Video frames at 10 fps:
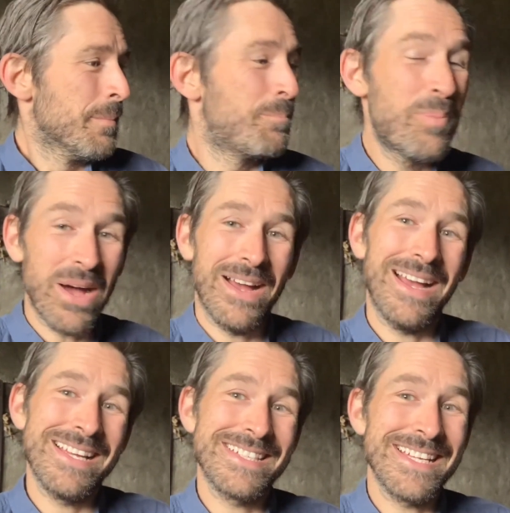but
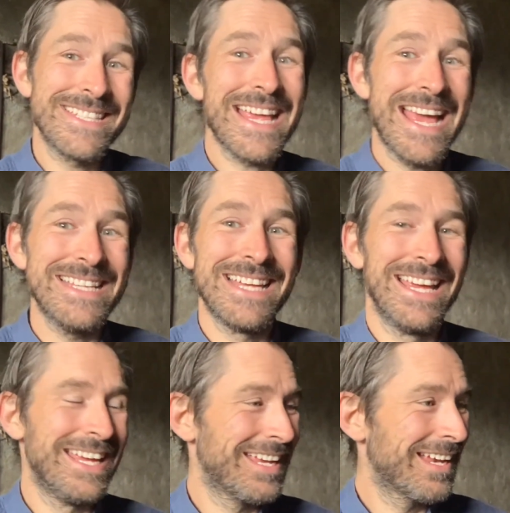as I said,
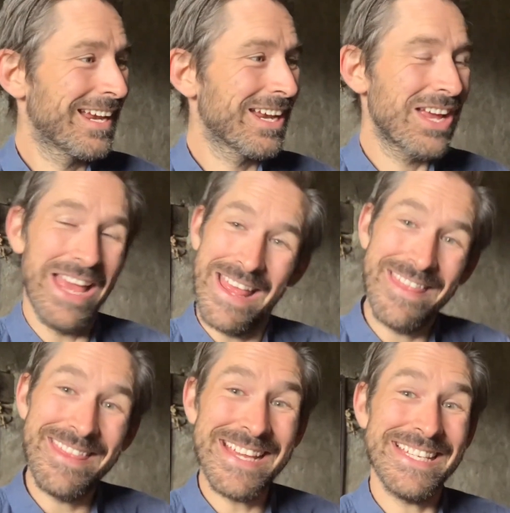
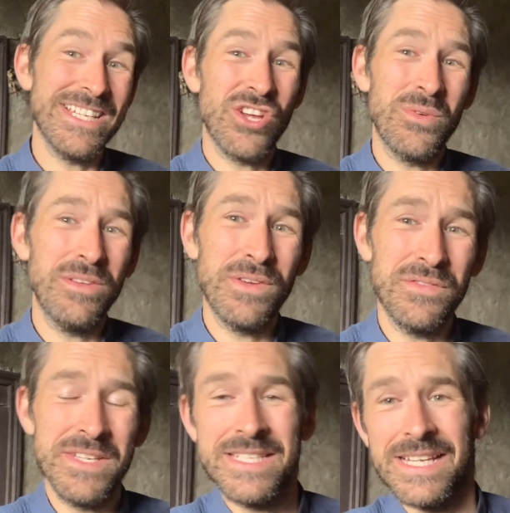this is only
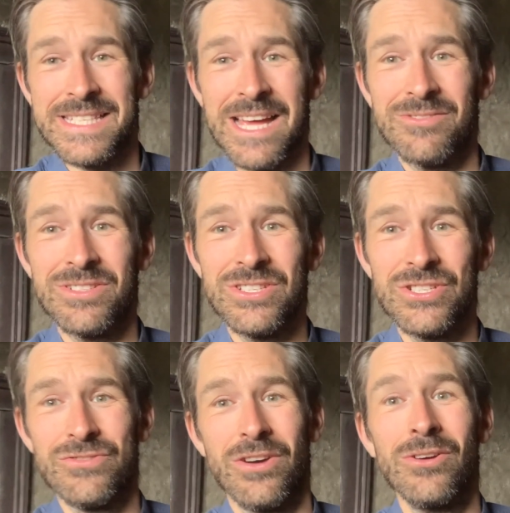56,000
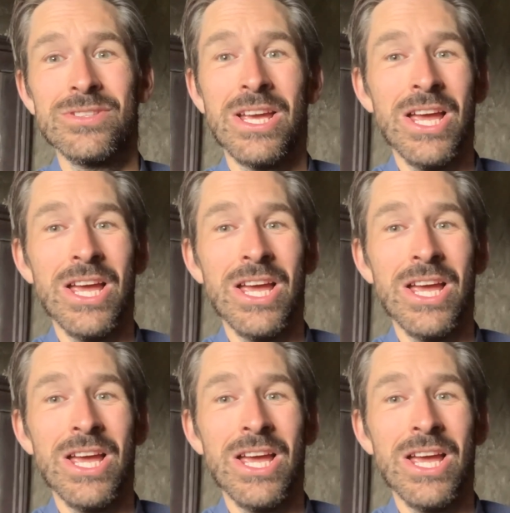euros.